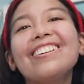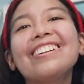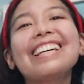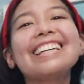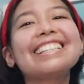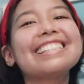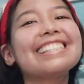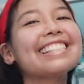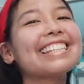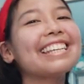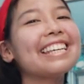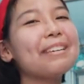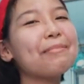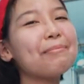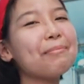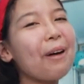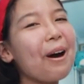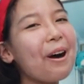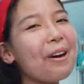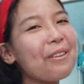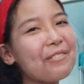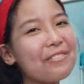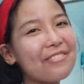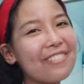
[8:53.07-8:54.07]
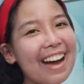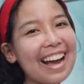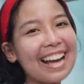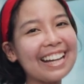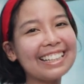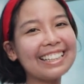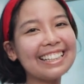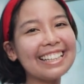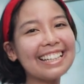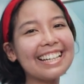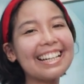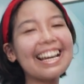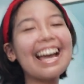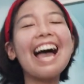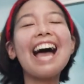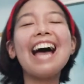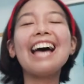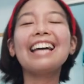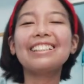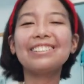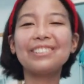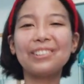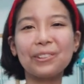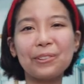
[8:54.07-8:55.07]
Let's keep on fighting
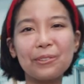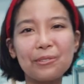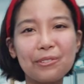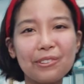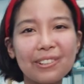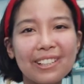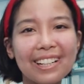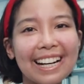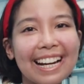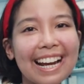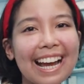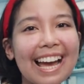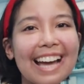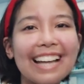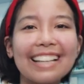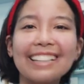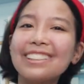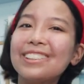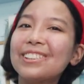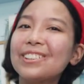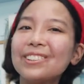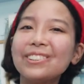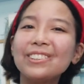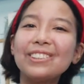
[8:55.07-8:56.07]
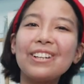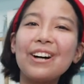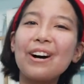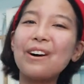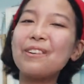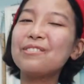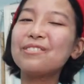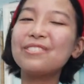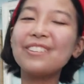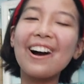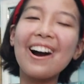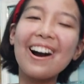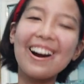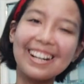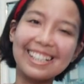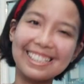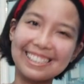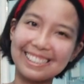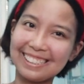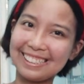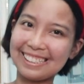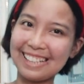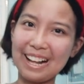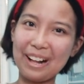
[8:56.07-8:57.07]
and don't forget to love
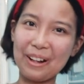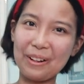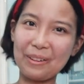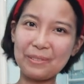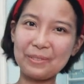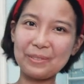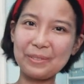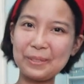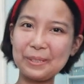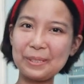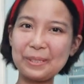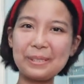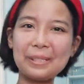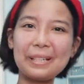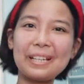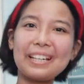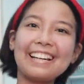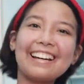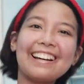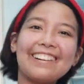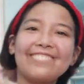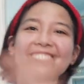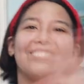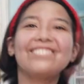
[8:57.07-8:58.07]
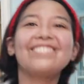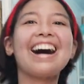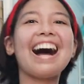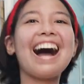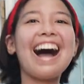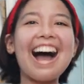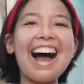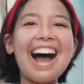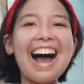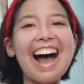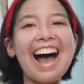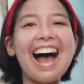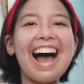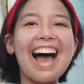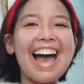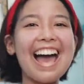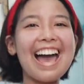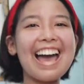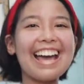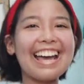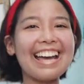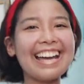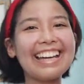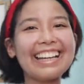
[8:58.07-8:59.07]
ourselves.
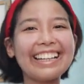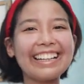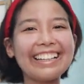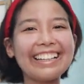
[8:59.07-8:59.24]
Bye!